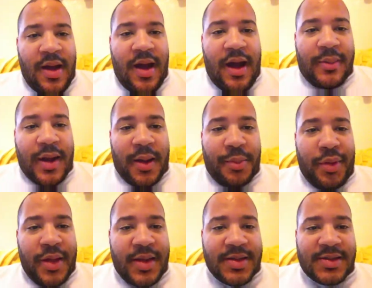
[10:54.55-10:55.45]
I'm not
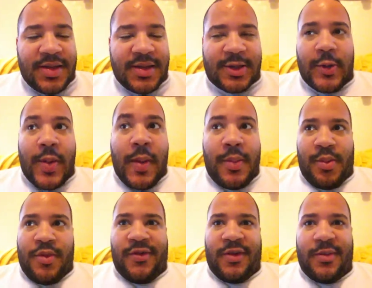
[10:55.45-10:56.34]
pleased. So I may be
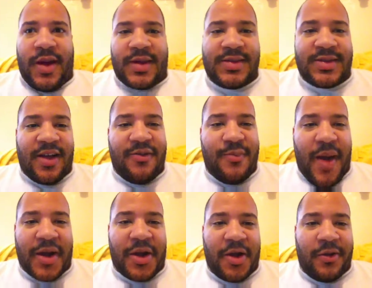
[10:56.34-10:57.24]
moving my stuff
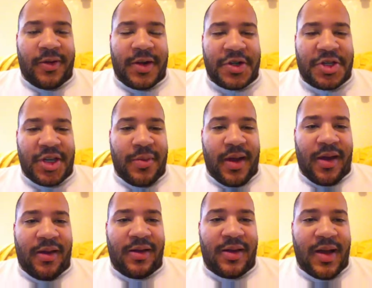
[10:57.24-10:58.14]
back over to
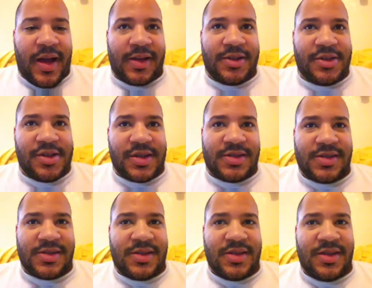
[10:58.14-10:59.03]
Gmail. I
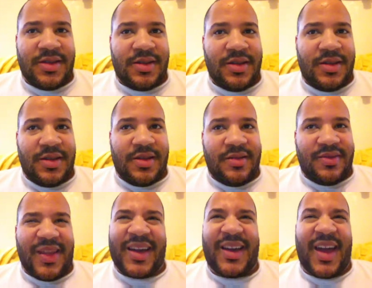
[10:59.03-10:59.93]
just,
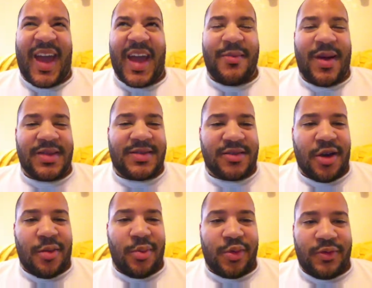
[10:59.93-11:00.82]
like 8 months
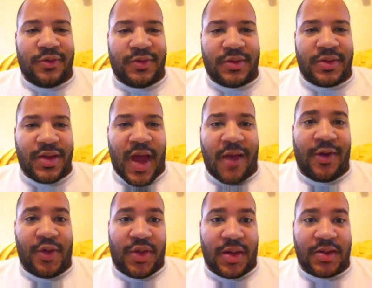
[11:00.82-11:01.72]
ago, moved
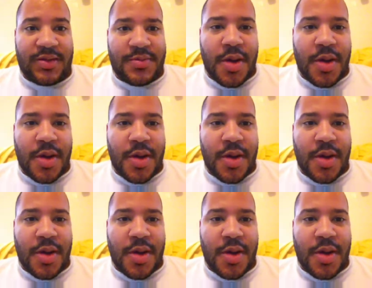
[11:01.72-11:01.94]
everything to